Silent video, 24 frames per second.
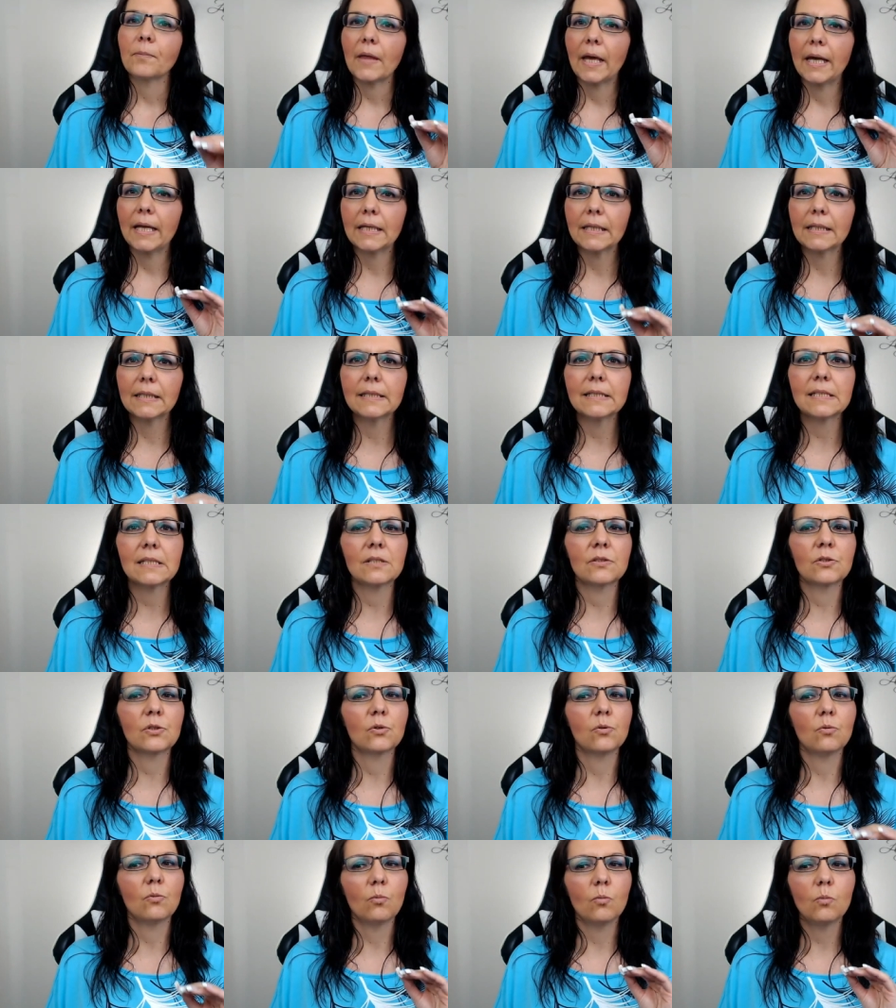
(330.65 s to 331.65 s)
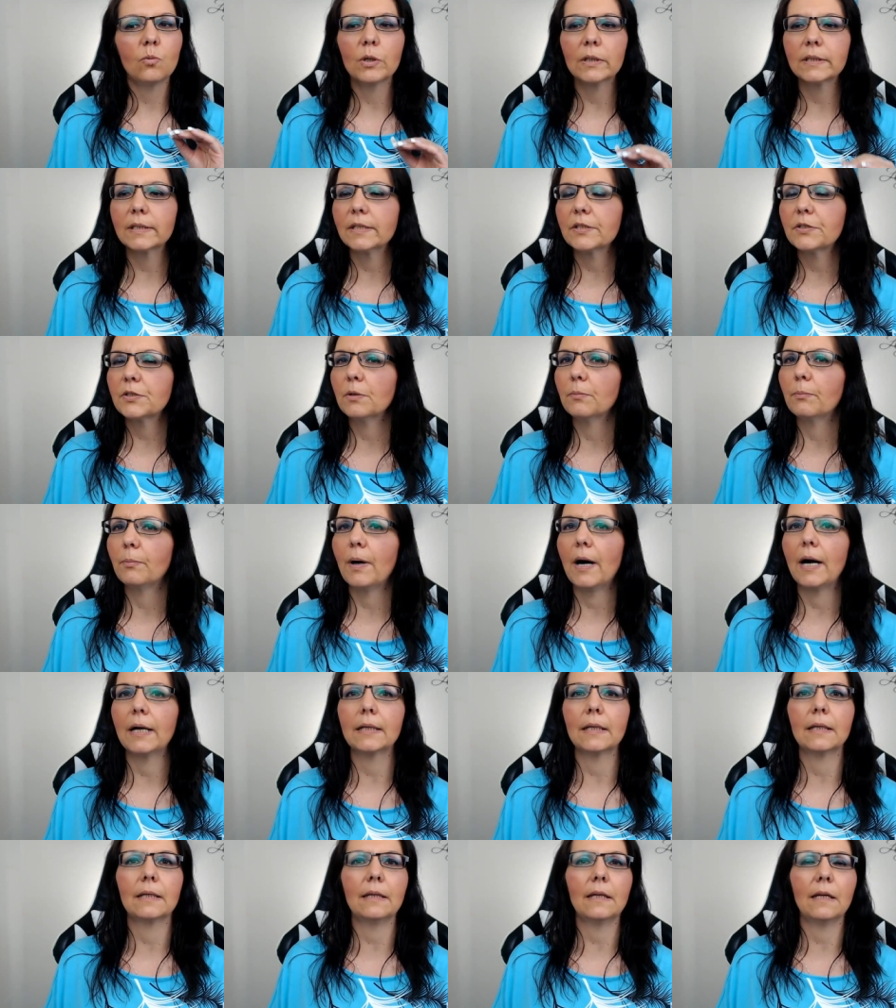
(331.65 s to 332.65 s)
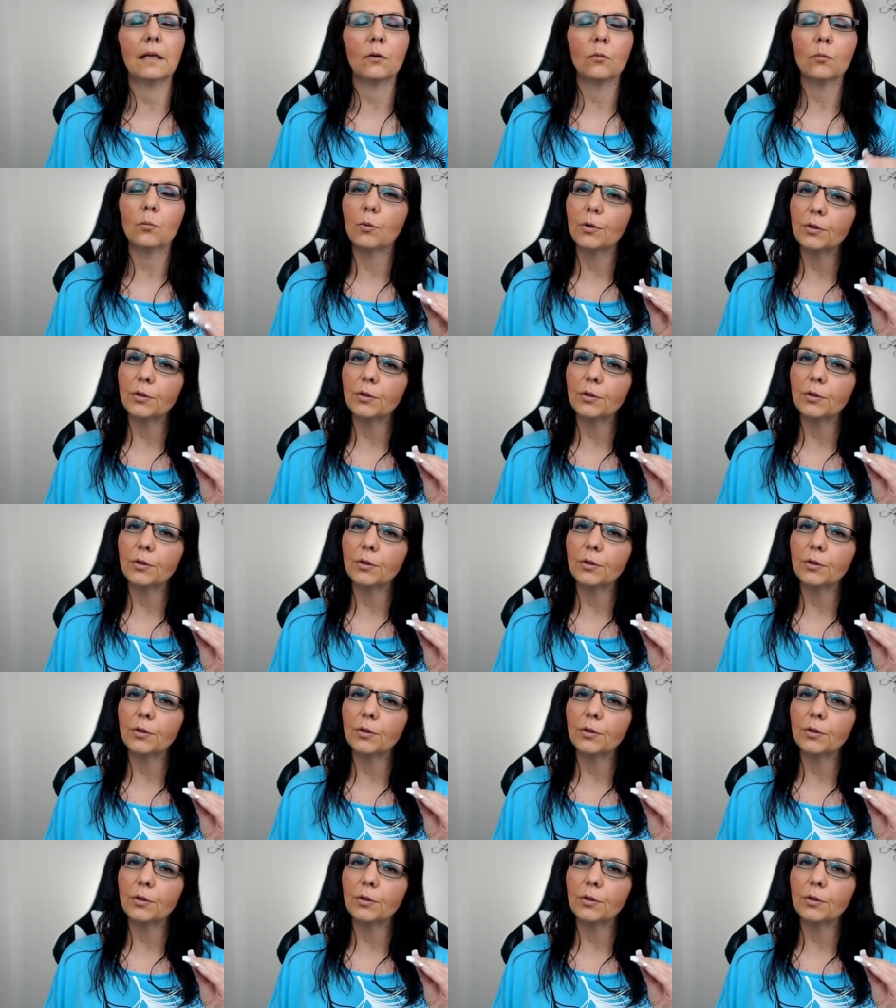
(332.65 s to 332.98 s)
and listen to what does your body need?